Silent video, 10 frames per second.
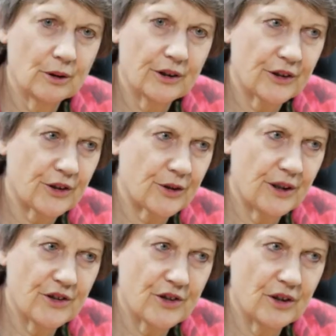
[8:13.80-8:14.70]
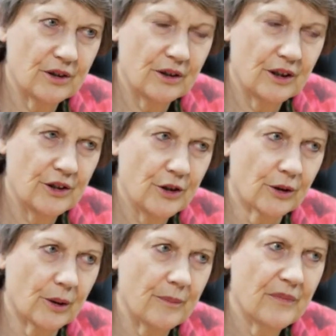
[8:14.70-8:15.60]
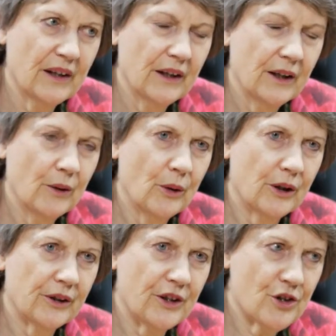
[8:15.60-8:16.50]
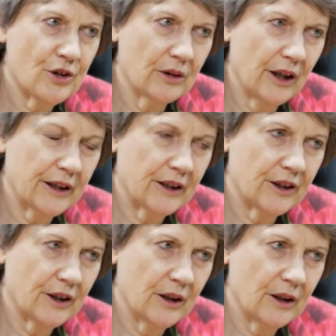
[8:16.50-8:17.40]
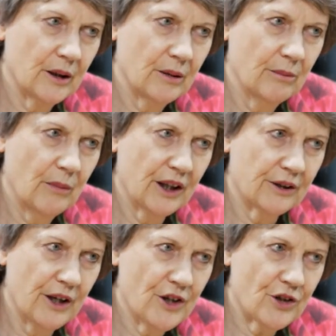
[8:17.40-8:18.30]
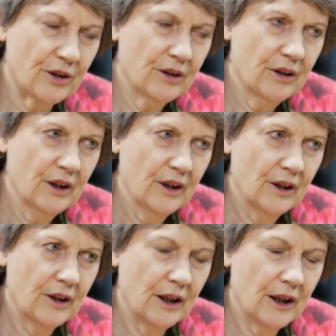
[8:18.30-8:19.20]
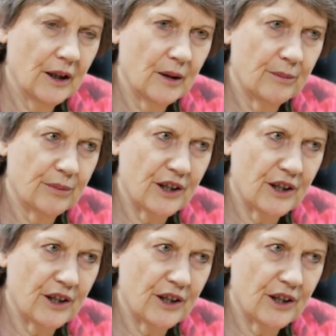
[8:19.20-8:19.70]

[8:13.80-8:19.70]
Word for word: look at the trends in, in Europe where an issue like uh, migration uh, yeah,